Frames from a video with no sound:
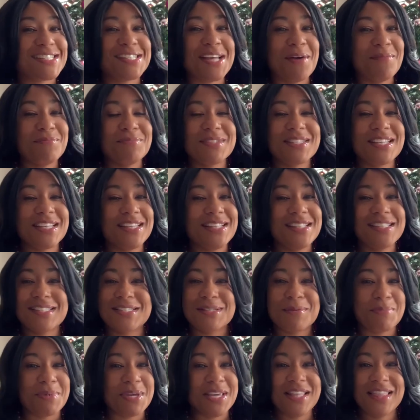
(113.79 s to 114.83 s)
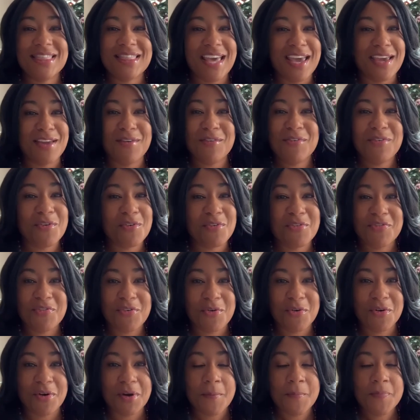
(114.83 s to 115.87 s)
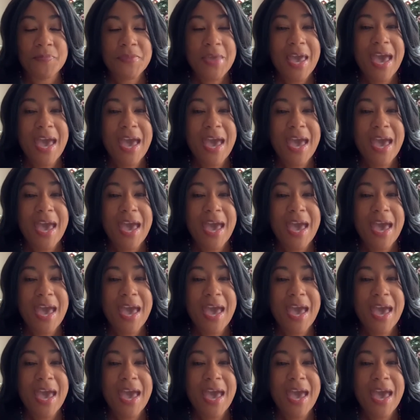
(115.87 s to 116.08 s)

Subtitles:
something to be thankful for.